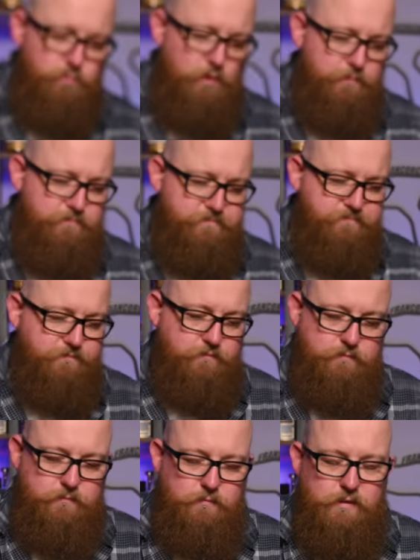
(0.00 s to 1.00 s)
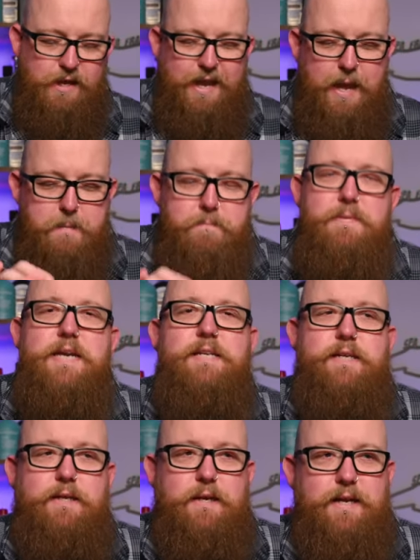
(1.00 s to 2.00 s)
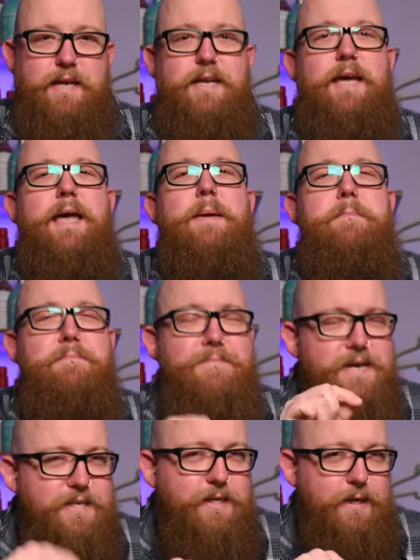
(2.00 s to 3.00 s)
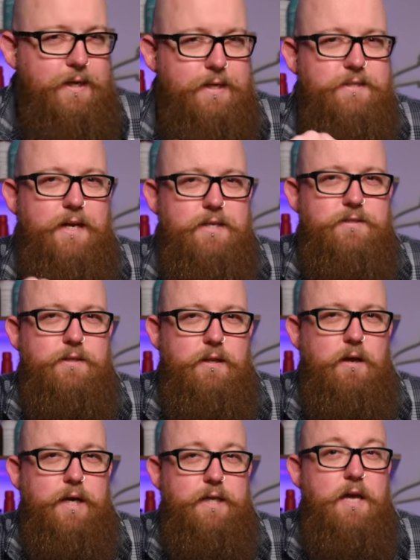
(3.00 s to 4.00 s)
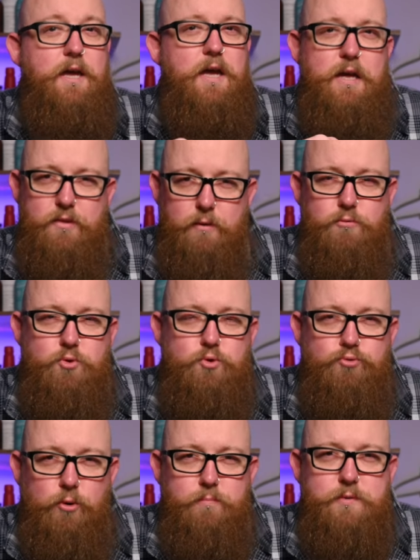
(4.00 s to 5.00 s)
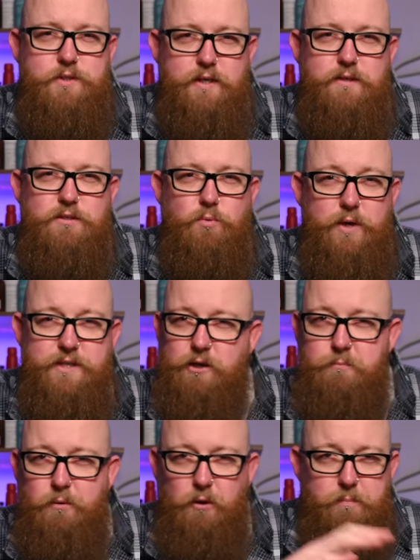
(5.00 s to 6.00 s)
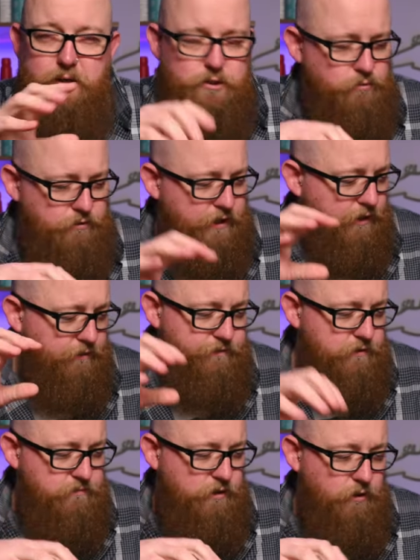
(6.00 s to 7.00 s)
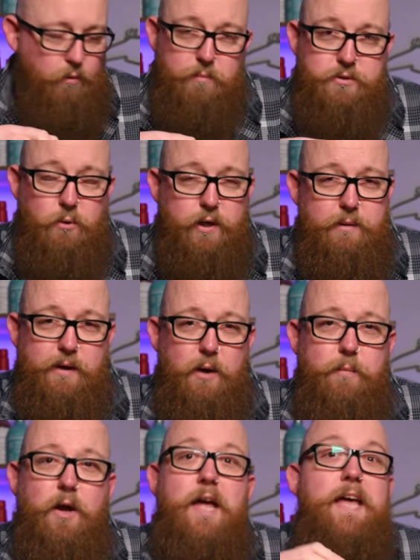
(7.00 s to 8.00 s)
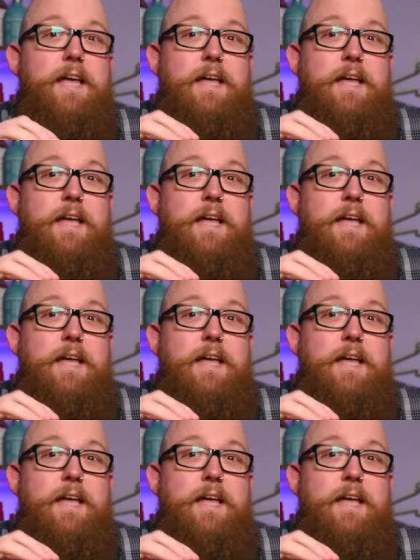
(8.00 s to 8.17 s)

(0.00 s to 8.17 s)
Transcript: one immediately tasted like those drumstick sweets. I'll put a picture on now if you don't know what I'm talking about, but